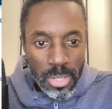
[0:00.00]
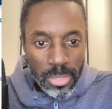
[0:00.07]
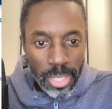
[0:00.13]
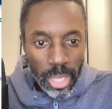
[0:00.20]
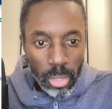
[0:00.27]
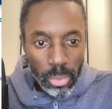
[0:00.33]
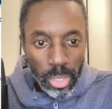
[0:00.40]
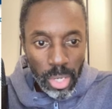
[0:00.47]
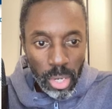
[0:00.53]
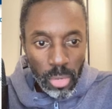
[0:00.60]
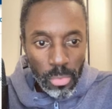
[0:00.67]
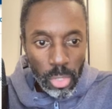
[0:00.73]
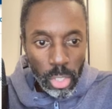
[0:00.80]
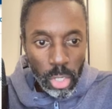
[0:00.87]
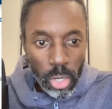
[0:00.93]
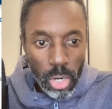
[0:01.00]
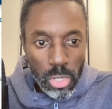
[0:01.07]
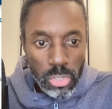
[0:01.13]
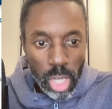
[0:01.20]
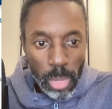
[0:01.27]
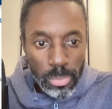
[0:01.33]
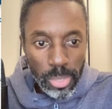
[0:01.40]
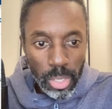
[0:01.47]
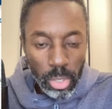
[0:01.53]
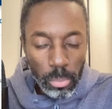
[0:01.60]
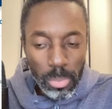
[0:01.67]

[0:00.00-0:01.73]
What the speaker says: title here, their current job title.